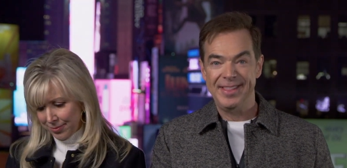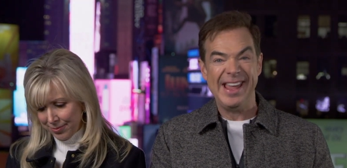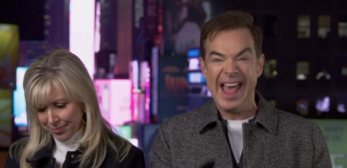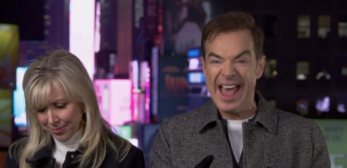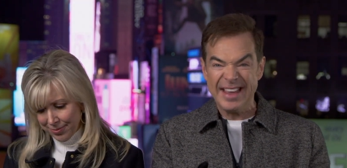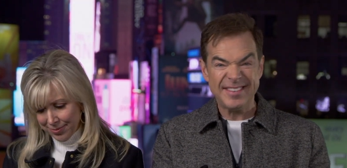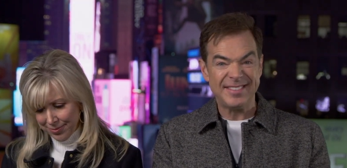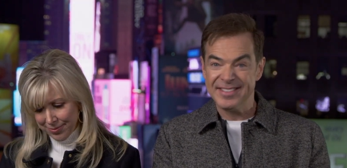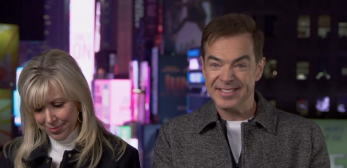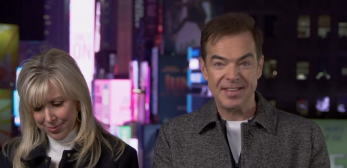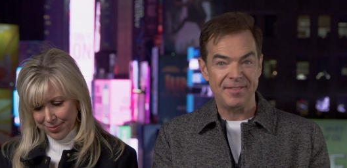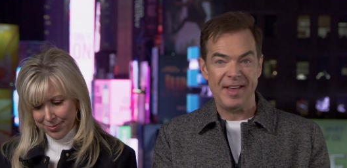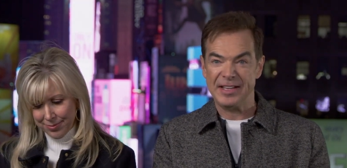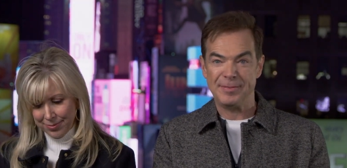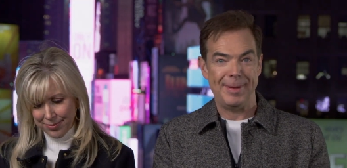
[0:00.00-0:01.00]
Speaker 1: the essence
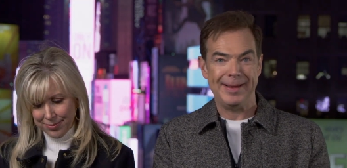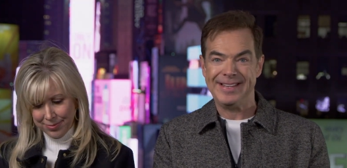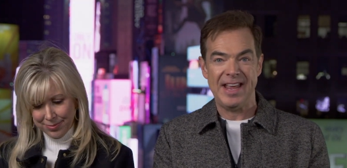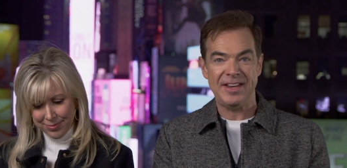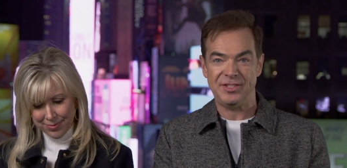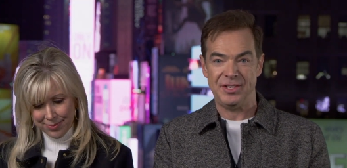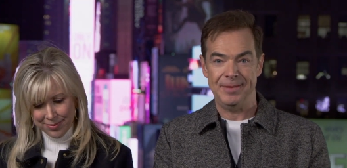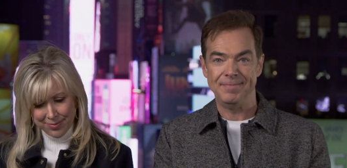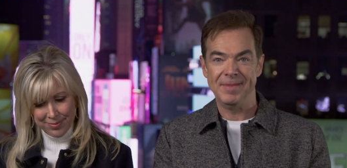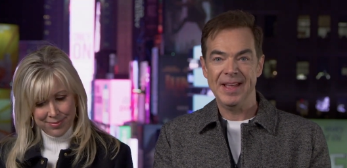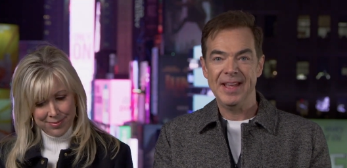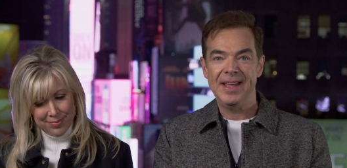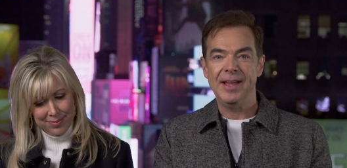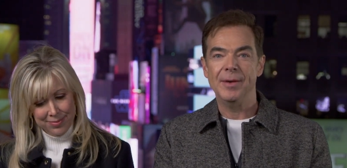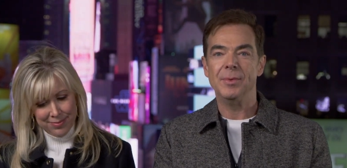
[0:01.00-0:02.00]
of expectation.
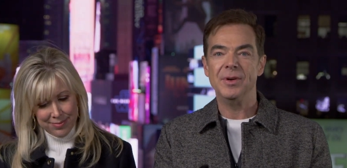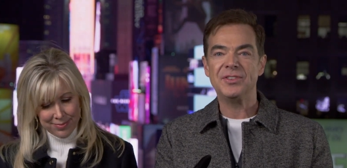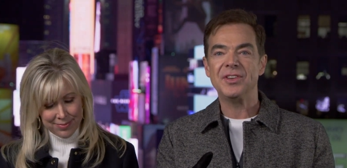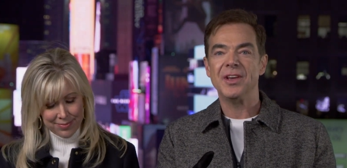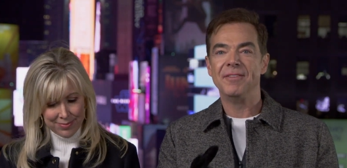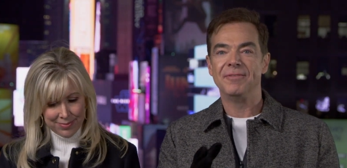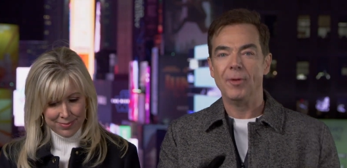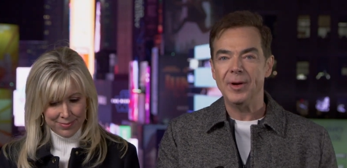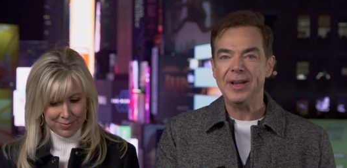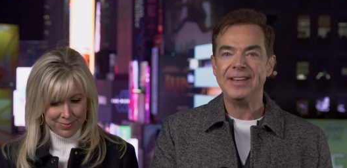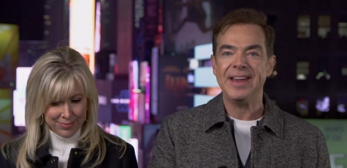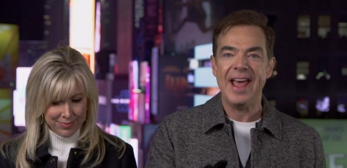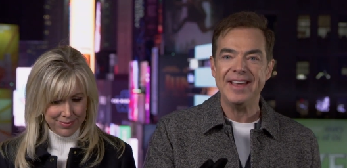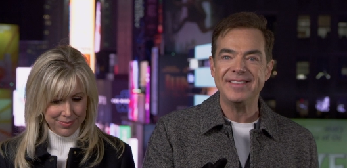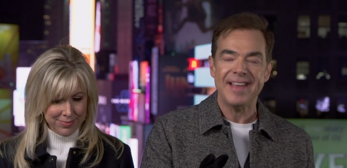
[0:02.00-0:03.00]
It was 40
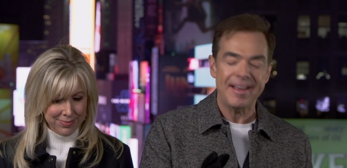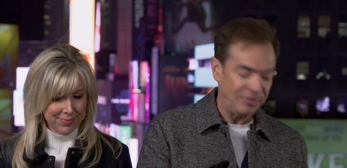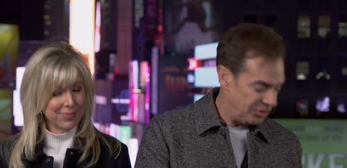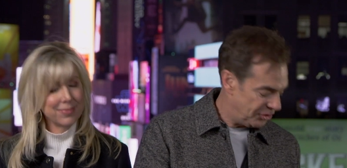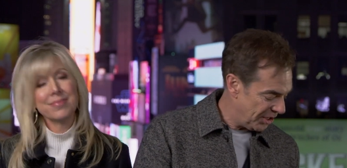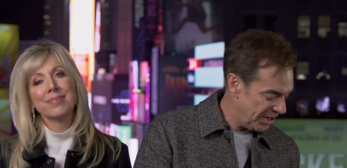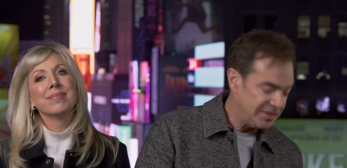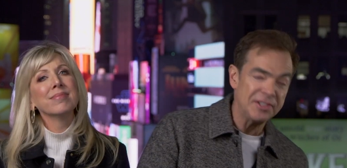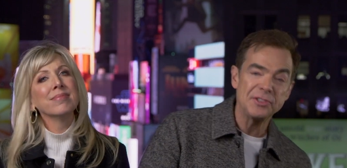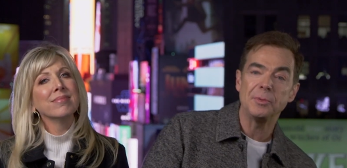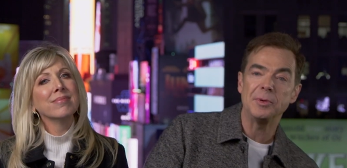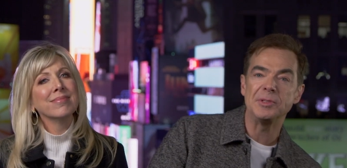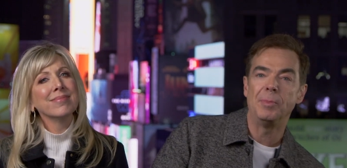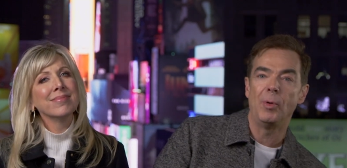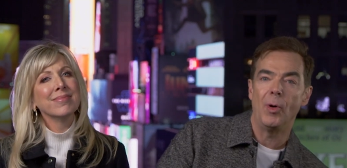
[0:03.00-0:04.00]
days after Jesus
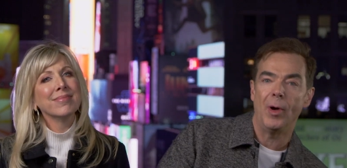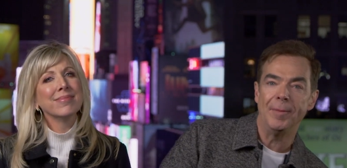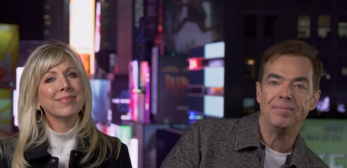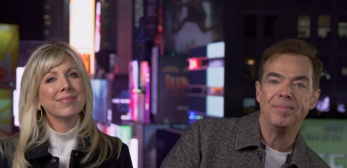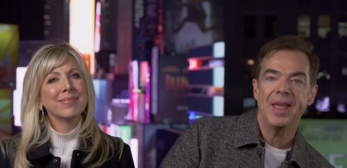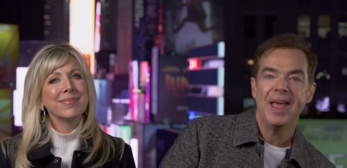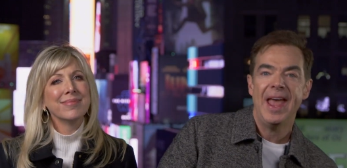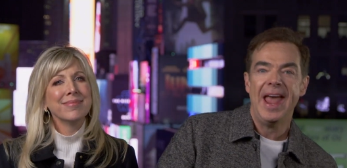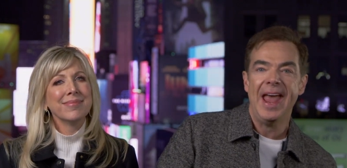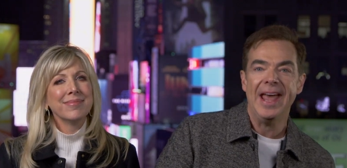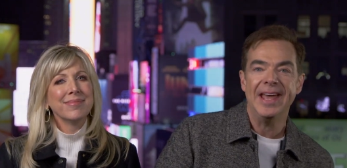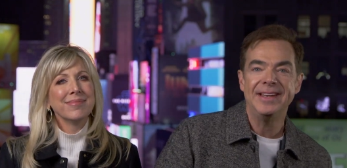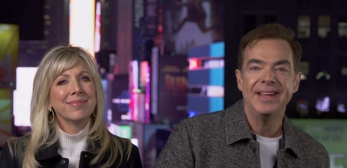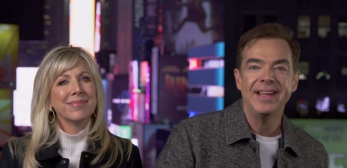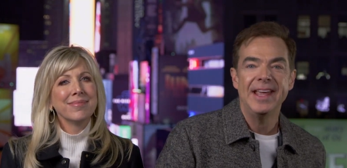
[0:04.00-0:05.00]
was born
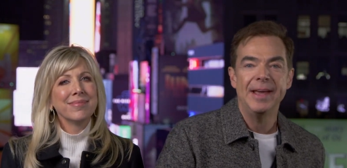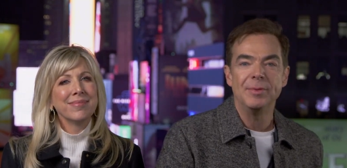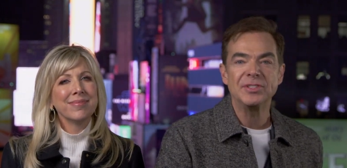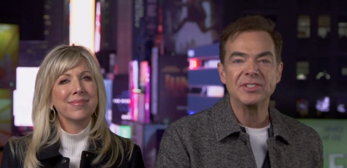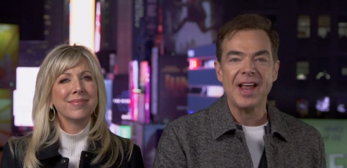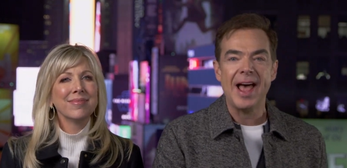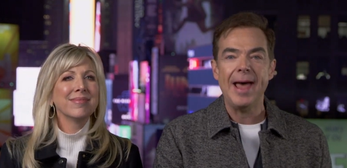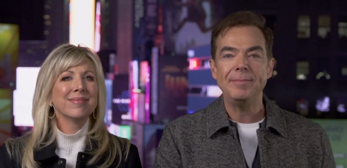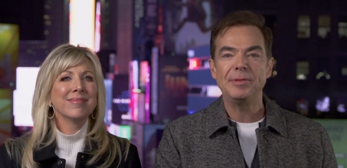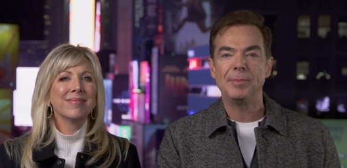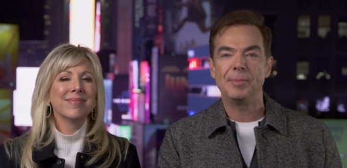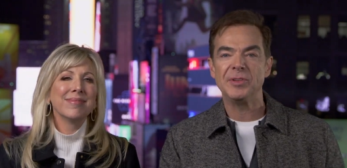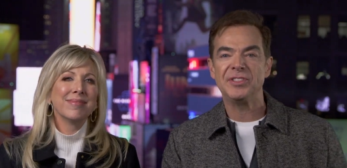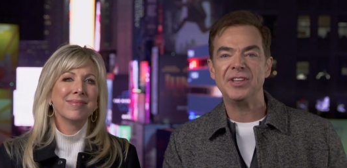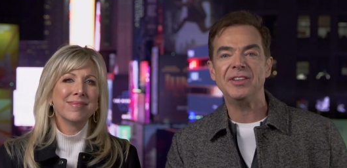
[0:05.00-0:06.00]
and it was time to
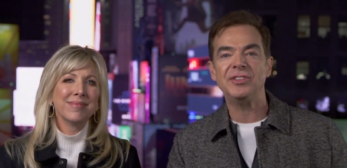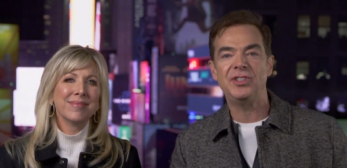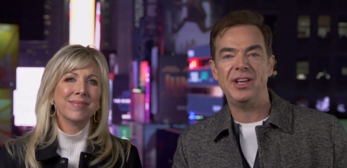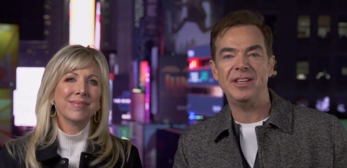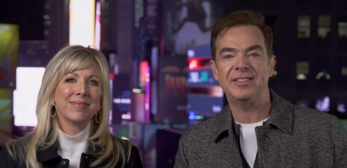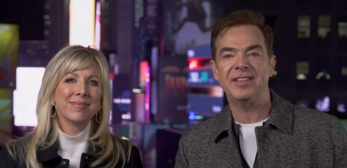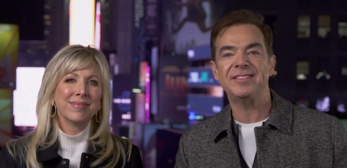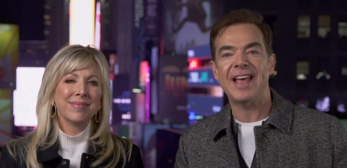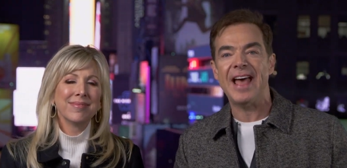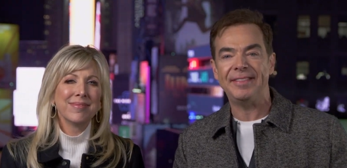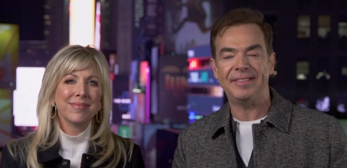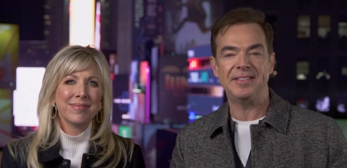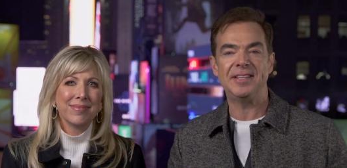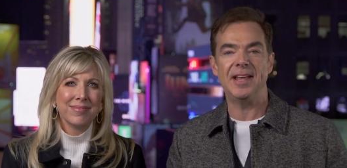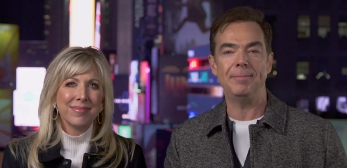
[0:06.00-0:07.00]
present Jesus
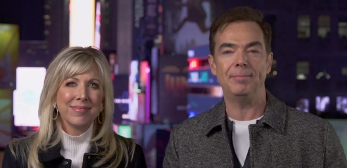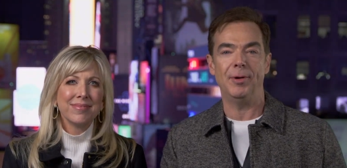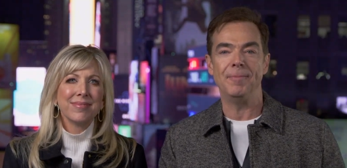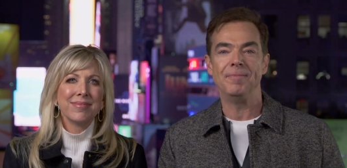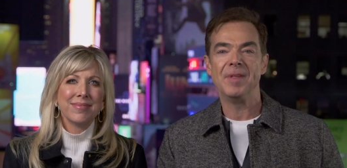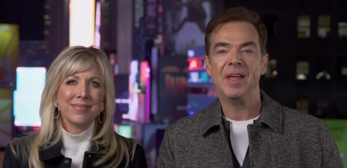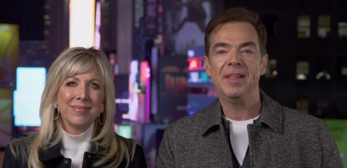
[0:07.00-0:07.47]
at the temple.